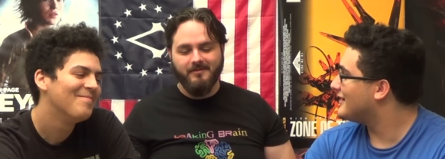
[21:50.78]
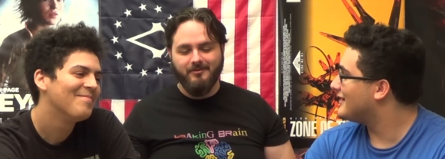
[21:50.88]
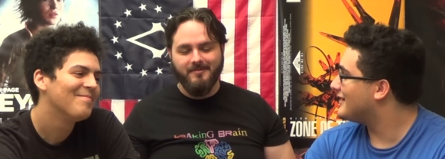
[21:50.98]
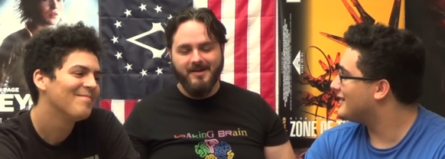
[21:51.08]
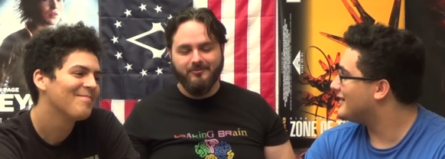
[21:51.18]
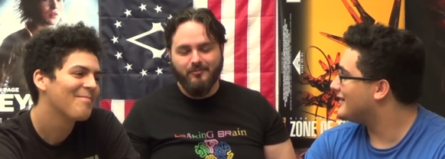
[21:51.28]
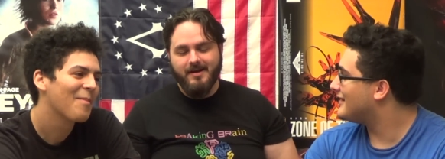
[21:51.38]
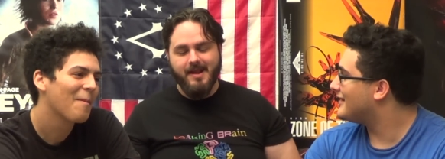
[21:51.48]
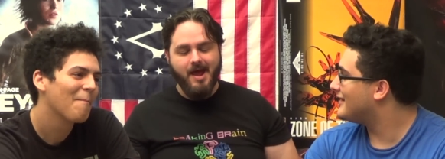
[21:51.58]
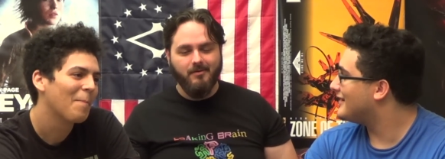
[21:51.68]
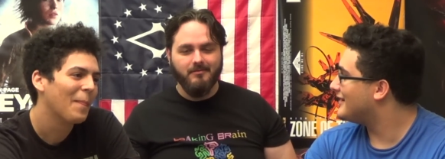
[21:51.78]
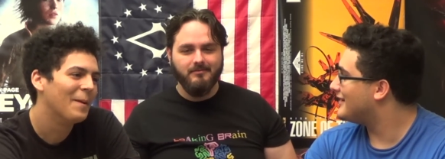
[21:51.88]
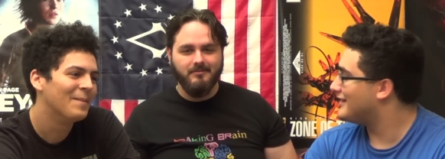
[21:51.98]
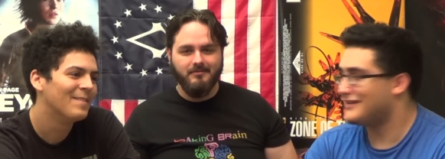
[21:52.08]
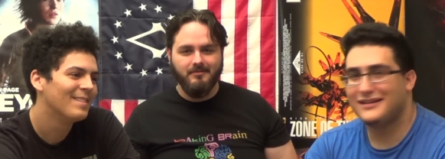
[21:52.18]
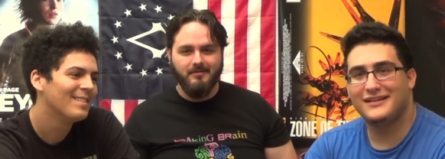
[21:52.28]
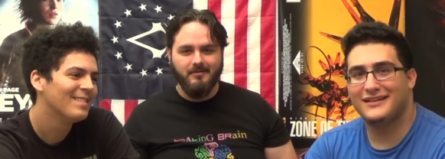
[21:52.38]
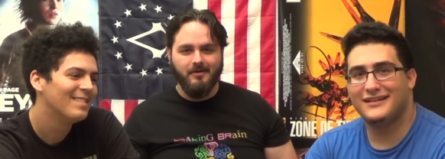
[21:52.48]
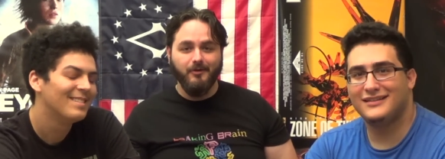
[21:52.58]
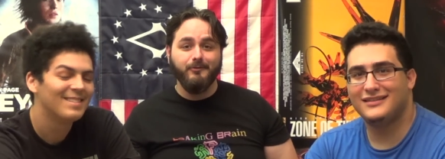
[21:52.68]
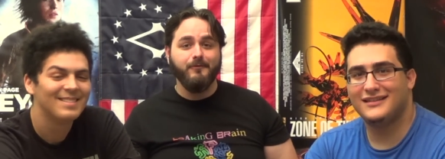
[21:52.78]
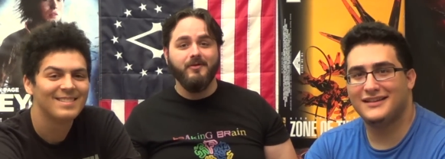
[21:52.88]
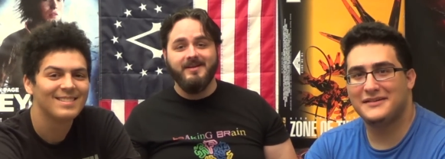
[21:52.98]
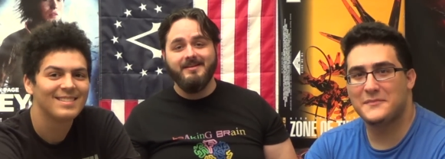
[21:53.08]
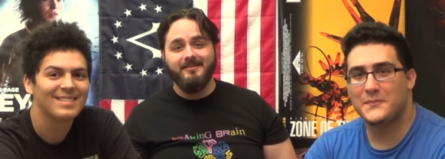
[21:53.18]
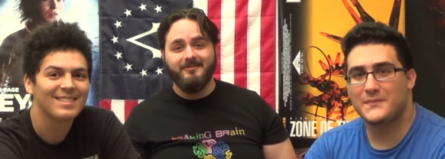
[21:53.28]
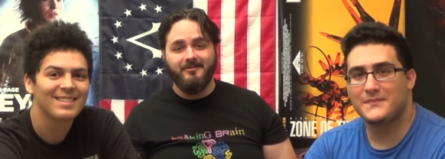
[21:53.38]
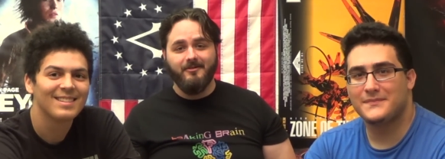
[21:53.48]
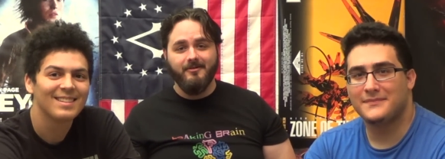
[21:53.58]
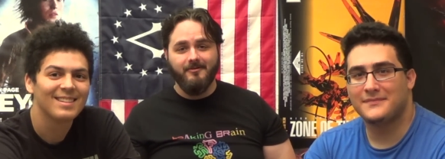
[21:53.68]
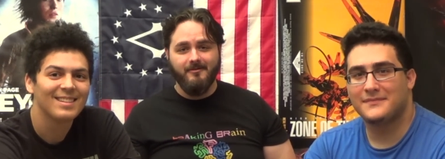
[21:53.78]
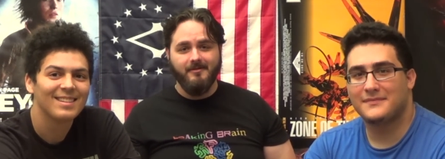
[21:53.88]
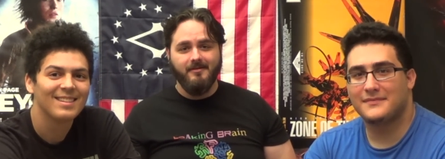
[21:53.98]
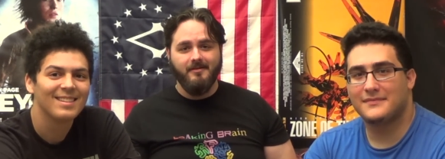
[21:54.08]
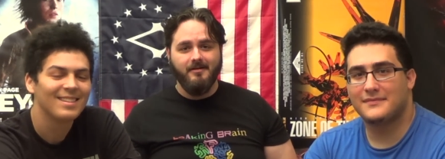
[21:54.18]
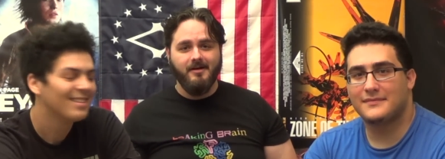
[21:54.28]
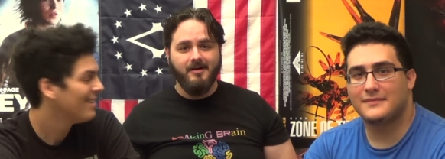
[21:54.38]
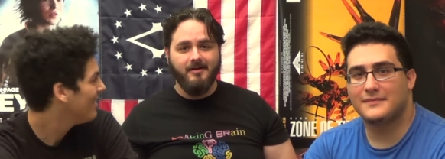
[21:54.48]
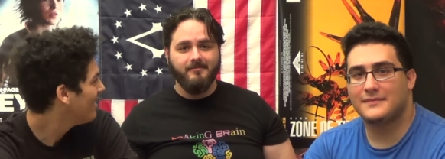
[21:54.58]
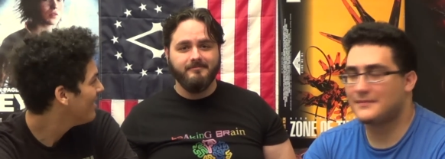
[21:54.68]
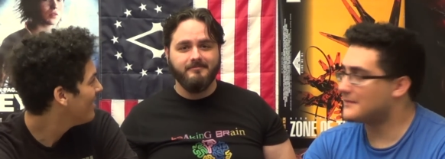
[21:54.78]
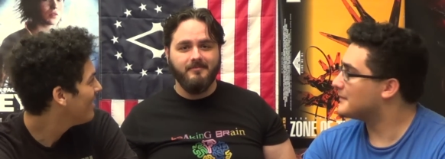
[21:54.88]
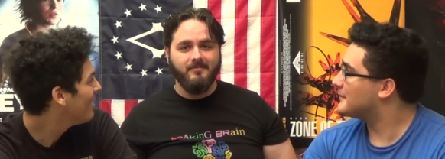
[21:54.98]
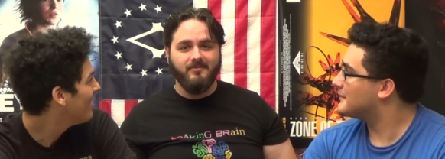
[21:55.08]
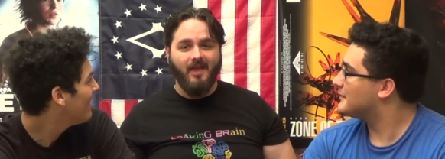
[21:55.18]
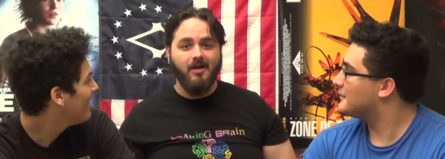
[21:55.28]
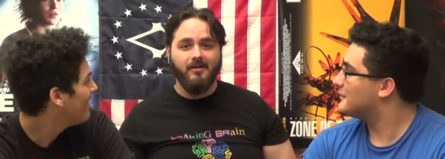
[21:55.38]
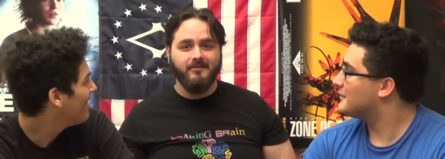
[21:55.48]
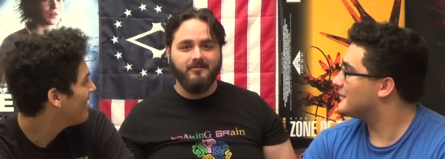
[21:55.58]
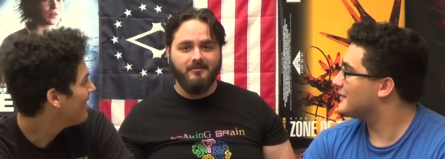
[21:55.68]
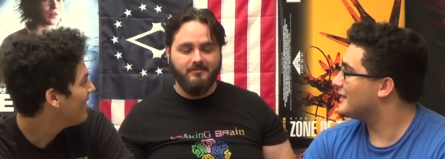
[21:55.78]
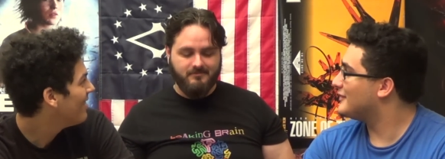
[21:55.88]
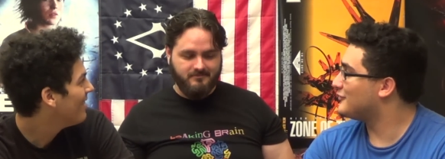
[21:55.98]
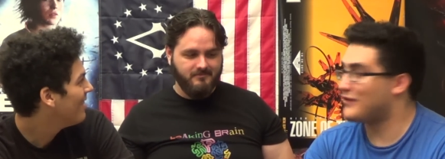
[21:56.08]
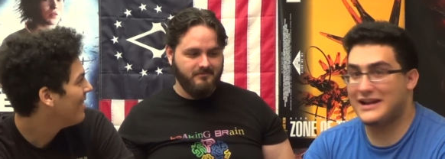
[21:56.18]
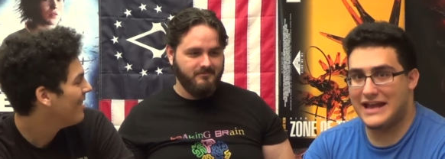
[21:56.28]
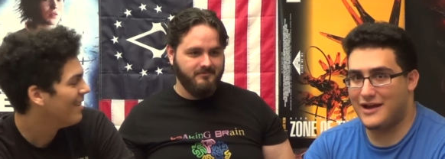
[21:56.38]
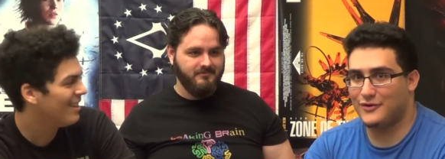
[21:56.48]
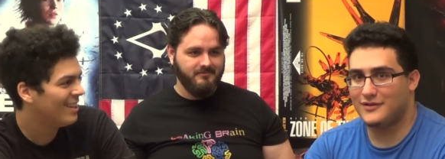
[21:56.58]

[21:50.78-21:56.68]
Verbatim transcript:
Speaker 1: things you can be asked right now. Also, if you're eating cereal, um, tell us right now.